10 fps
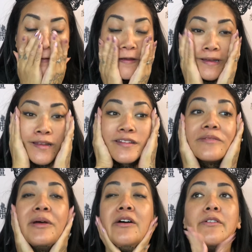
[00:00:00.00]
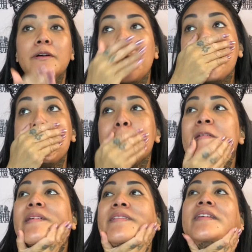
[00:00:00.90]
a smell,
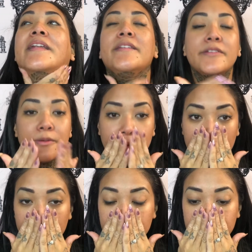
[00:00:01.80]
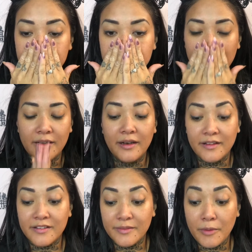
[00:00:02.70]
a scent to it, and
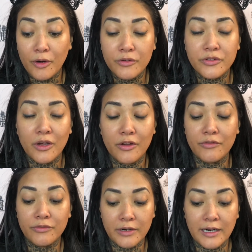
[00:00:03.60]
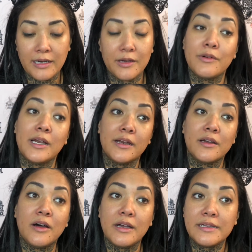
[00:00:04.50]
it smells really, really
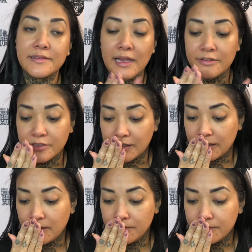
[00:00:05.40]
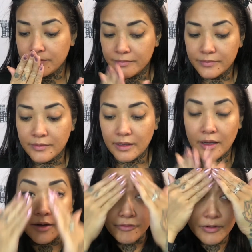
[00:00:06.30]
nice, actually.
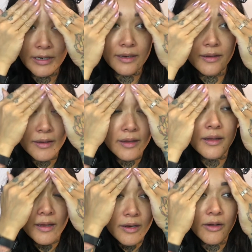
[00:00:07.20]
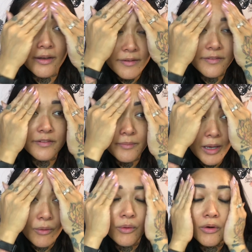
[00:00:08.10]
I really like the
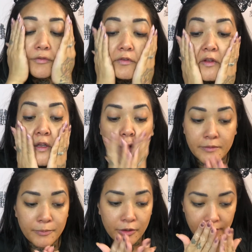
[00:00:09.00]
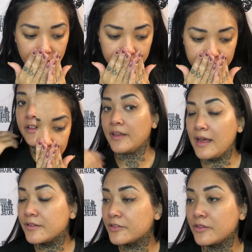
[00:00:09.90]
smell of these products. So
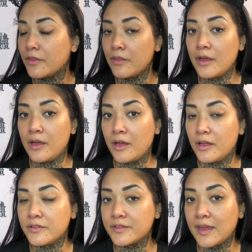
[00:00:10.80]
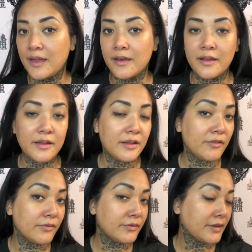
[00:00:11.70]
that's the skin
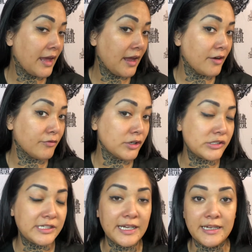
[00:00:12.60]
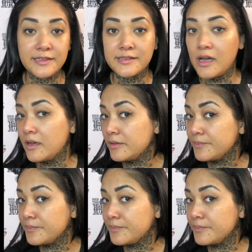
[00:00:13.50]
care routine done.